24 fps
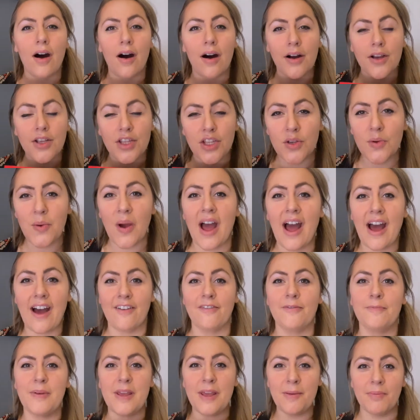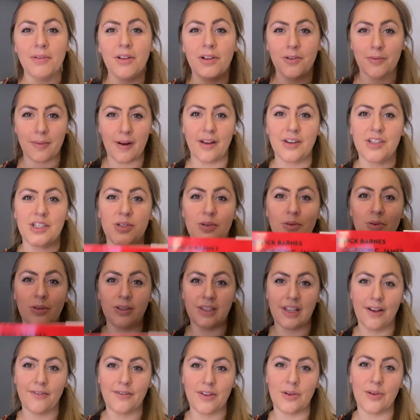you have people around you who
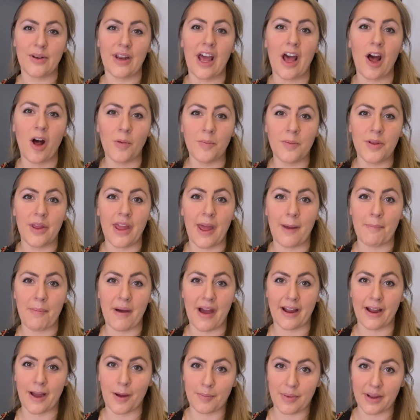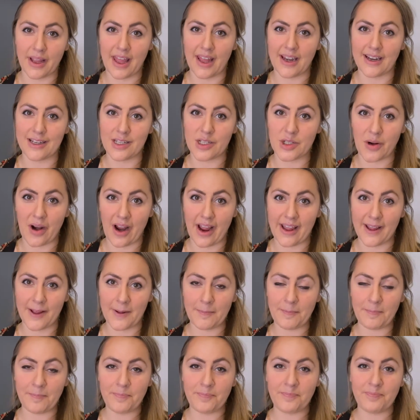love you to help you get back up again and try.
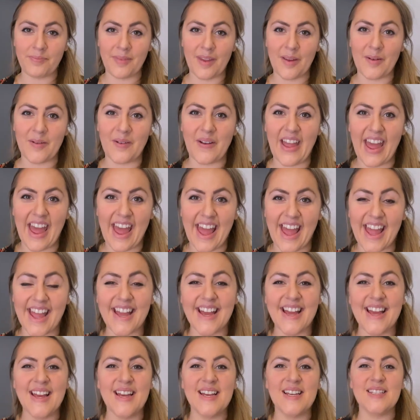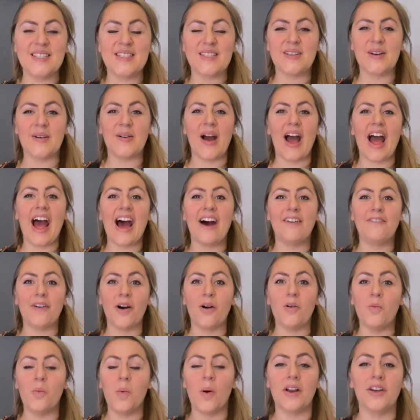Okay? So
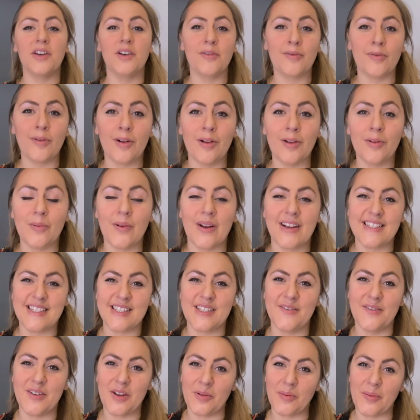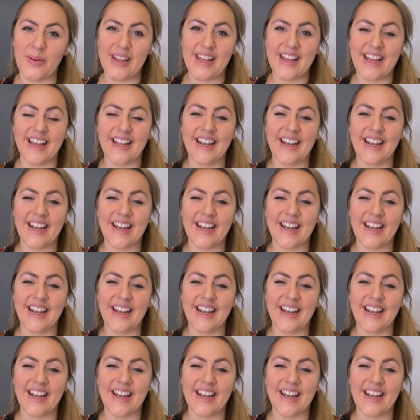have a wonderful rest of your week and